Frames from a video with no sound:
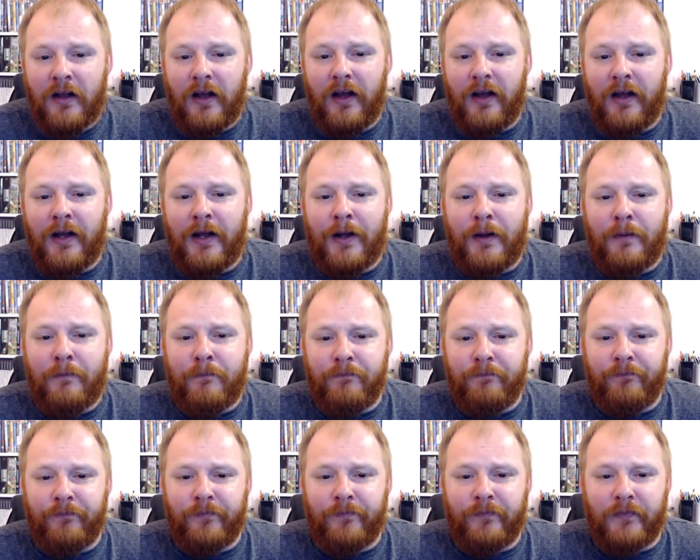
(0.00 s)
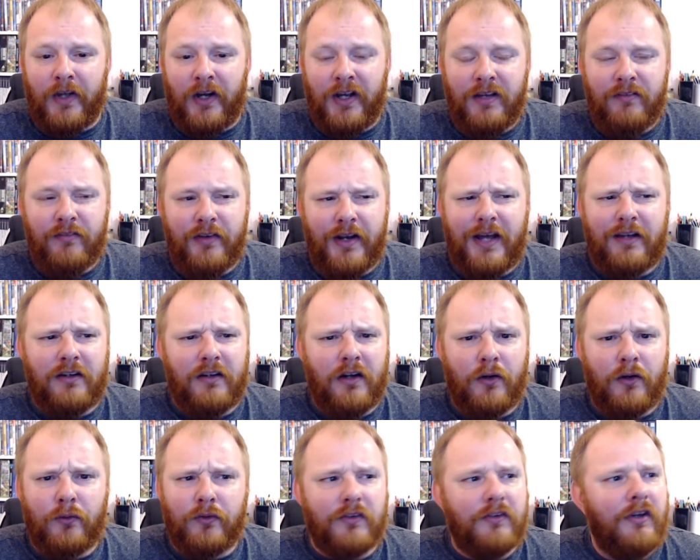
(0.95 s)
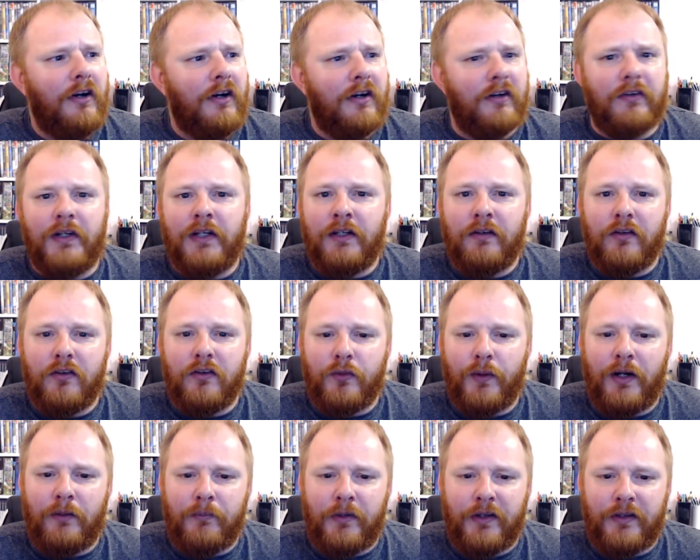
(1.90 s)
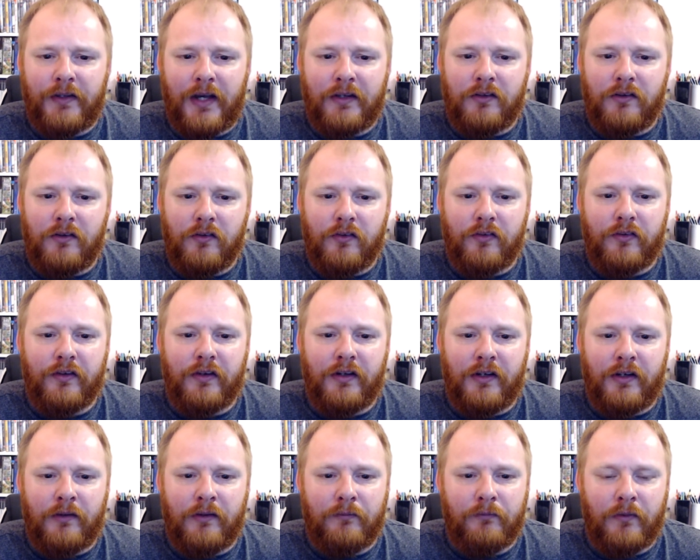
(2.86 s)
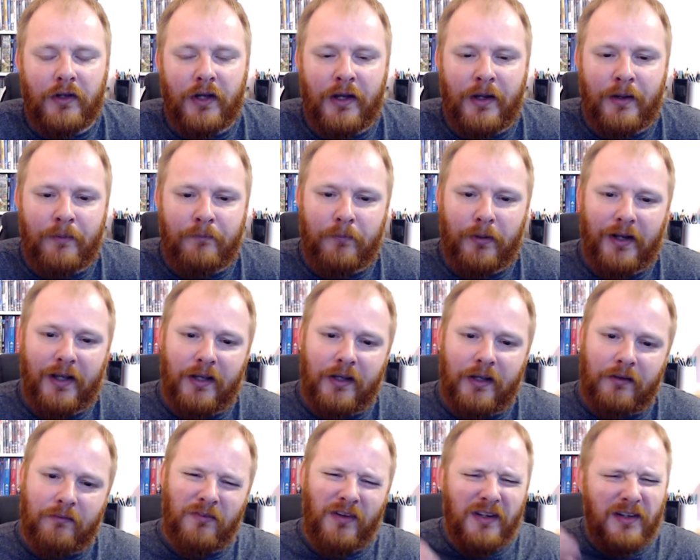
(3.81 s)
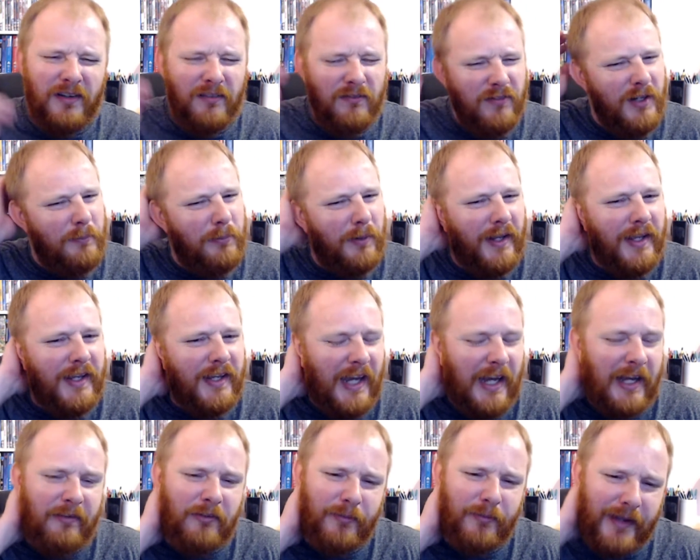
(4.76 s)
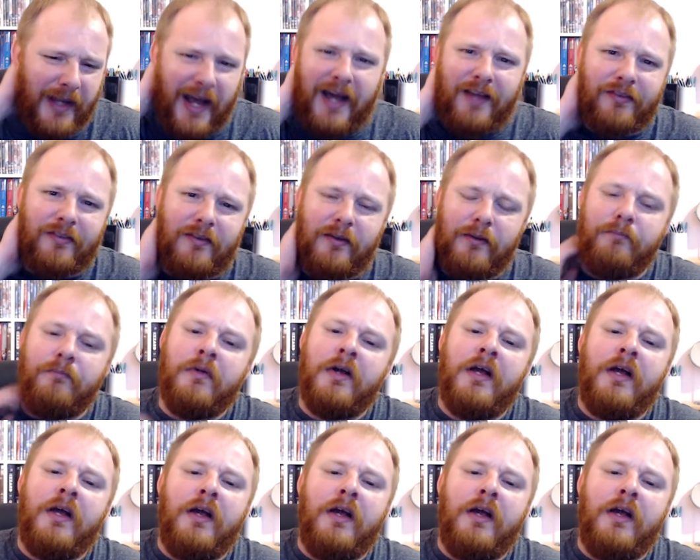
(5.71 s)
I even had an old Atari as well. My dad used to play, but he didn't really play games, but he had them.